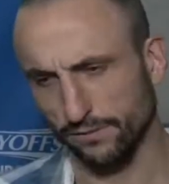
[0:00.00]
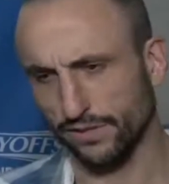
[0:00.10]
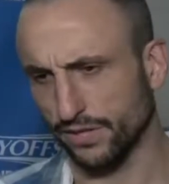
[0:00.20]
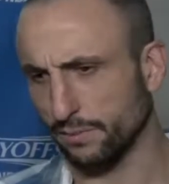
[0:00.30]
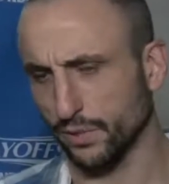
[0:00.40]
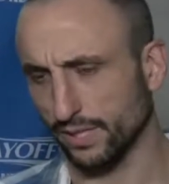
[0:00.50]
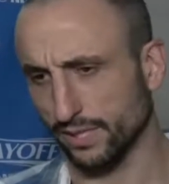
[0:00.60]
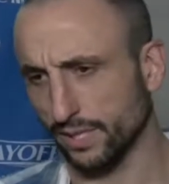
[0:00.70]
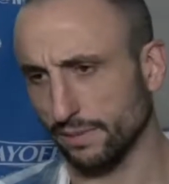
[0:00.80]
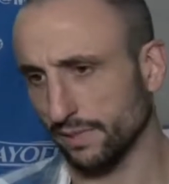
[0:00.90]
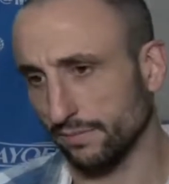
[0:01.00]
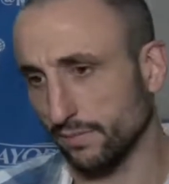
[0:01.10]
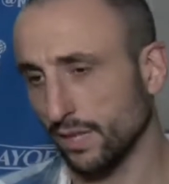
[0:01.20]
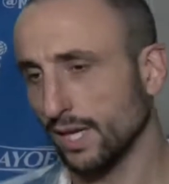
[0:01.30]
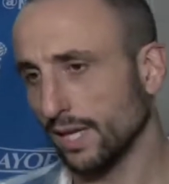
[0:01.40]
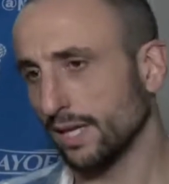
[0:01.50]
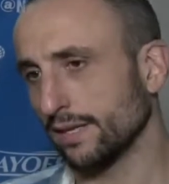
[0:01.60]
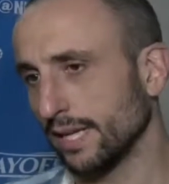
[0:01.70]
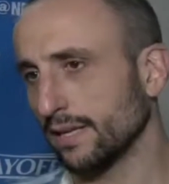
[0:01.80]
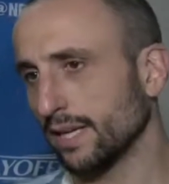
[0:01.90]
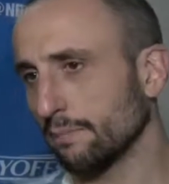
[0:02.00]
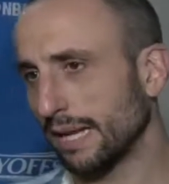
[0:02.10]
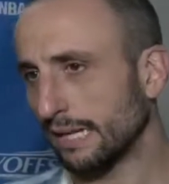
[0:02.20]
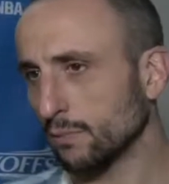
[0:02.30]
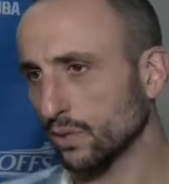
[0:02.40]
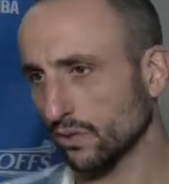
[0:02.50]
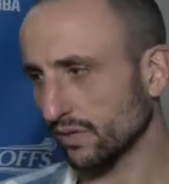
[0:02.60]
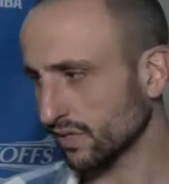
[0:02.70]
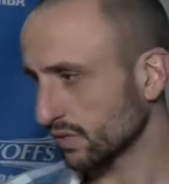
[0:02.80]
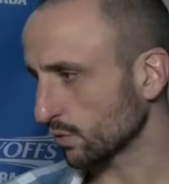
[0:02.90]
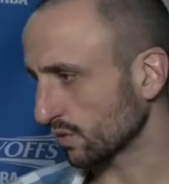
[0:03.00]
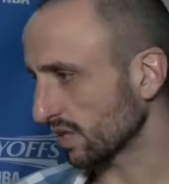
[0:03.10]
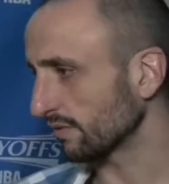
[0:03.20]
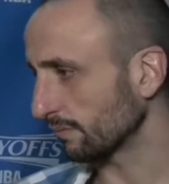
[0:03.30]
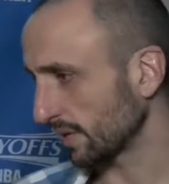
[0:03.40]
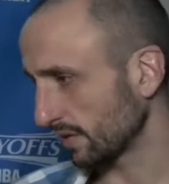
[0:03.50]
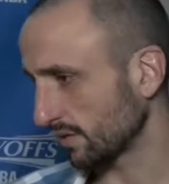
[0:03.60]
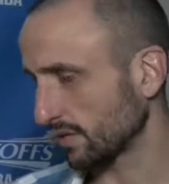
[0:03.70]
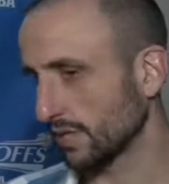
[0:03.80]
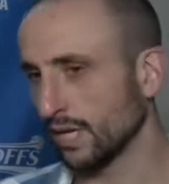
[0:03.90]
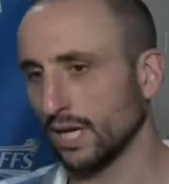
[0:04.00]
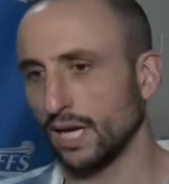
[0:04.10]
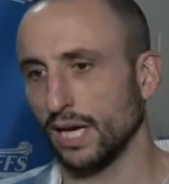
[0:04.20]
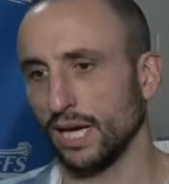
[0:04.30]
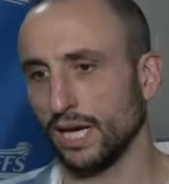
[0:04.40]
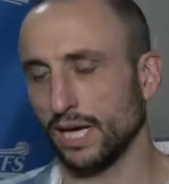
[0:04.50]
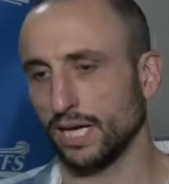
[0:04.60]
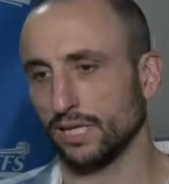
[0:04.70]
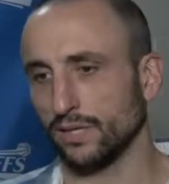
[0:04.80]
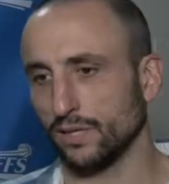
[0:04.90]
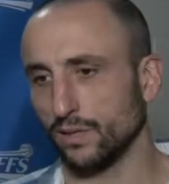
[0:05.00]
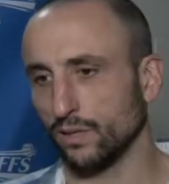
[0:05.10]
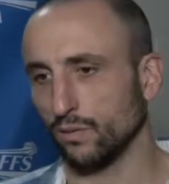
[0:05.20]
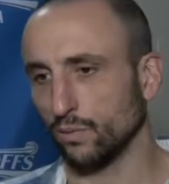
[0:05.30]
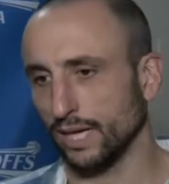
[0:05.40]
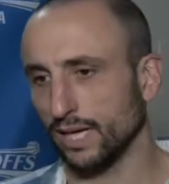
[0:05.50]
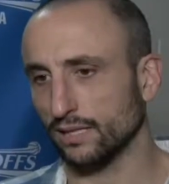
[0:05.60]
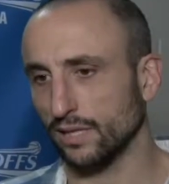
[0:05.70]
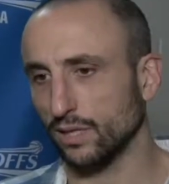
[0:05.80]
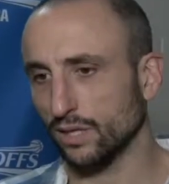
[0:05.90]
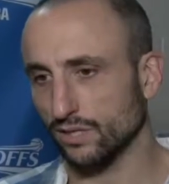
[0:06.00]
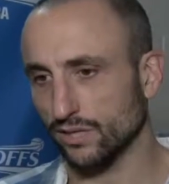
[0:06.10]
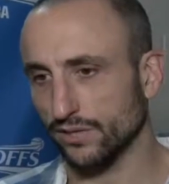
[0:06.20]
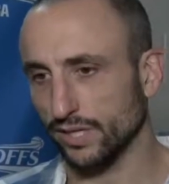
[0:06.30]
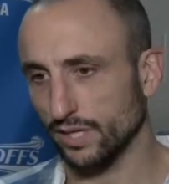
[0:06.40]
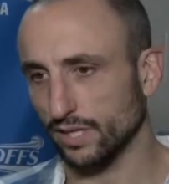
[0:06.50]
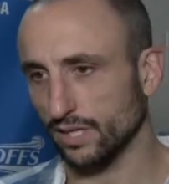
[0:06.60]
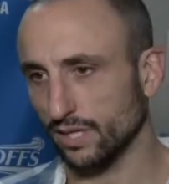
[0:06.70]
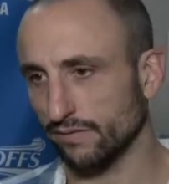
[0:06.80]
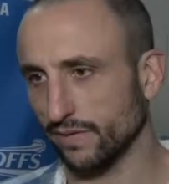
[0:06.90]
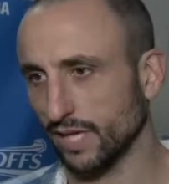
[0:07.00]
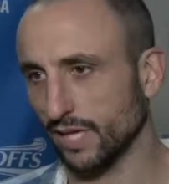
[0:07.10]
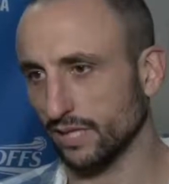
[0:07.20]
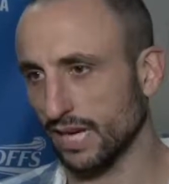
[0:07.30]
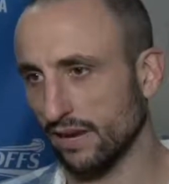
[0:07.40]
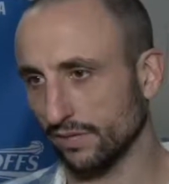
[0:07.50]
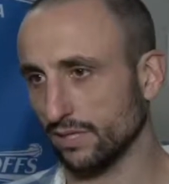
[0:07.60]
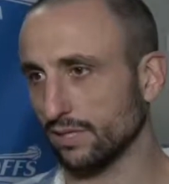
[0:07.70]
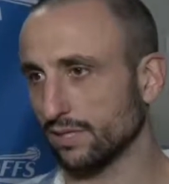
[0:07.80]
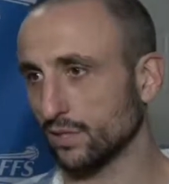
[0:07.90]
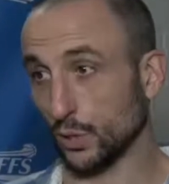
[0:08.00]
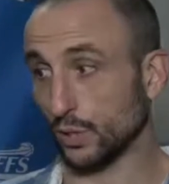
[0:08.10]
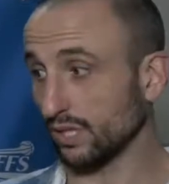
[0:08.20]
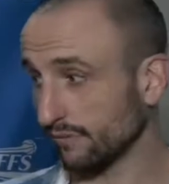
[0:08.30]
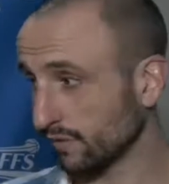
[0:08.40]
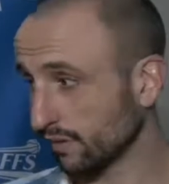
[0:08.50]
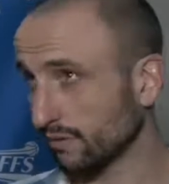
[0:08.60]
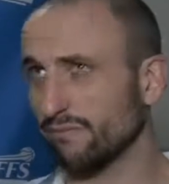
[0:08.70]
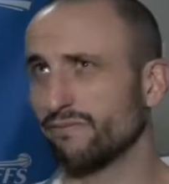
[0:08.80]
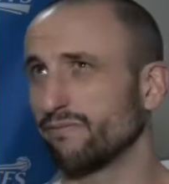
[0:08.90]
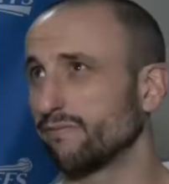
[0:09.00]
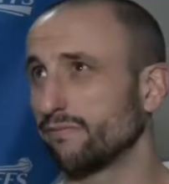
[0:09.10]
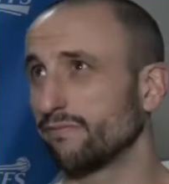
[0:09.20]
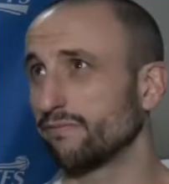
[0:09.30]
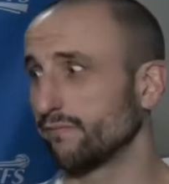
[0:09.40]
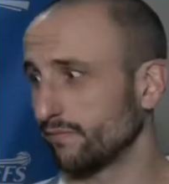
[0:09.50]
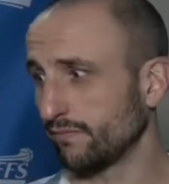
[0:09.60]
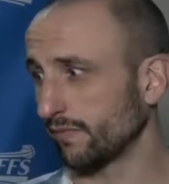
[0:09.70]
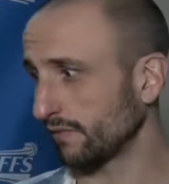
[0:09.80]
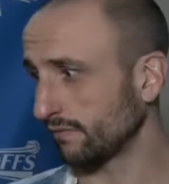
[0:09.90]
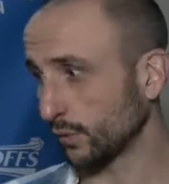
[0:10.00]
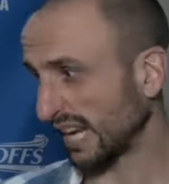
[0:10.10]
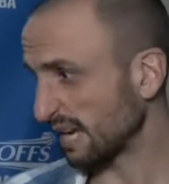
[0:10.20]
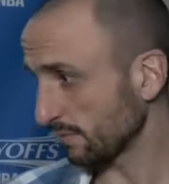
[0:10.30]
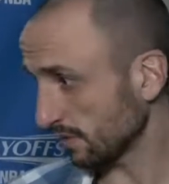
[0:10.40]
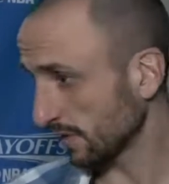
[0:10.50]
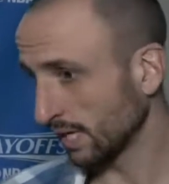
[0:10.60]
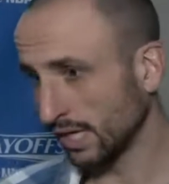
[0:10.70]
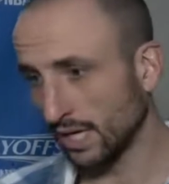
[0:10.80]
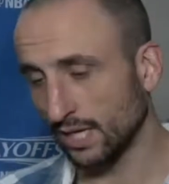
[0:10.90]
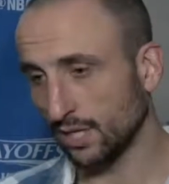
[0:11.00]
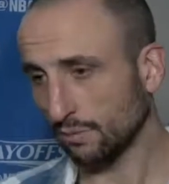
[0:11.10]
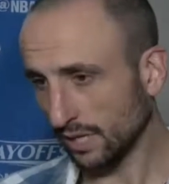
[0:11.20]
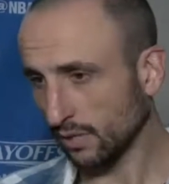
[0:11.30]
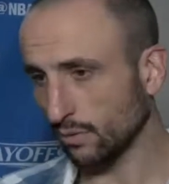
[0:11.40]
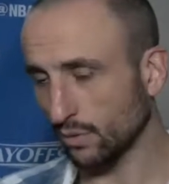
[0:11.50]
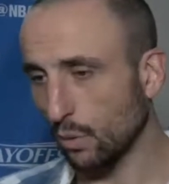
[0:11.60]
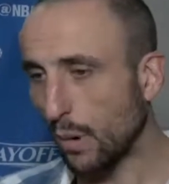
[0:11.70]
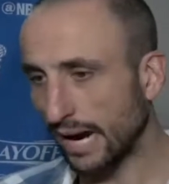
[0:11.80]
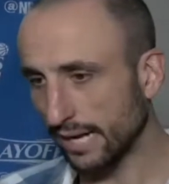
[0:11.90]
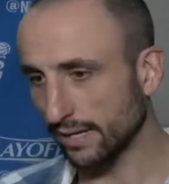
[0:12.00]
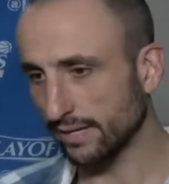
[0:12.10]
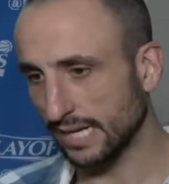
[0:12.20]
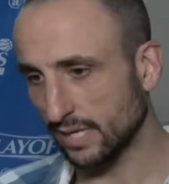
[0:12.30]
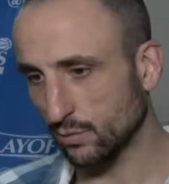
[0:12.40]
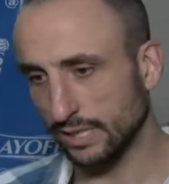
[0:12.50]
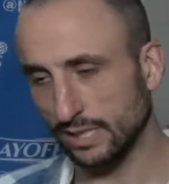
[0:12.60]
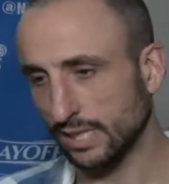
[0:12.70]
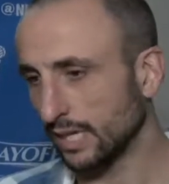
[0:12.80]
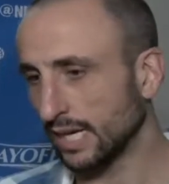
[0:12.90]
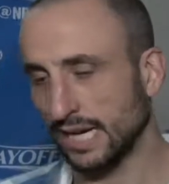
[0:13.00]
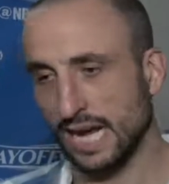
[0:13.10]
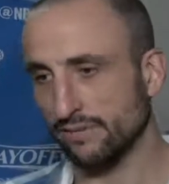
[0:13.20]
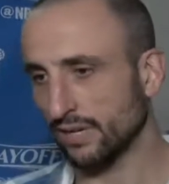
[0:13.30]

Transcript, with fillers: Oh, very important. I mean, they, they played most of the series with seven players. And we had the luxury of not having Tony for four games, not playing with Kawhi the last one, and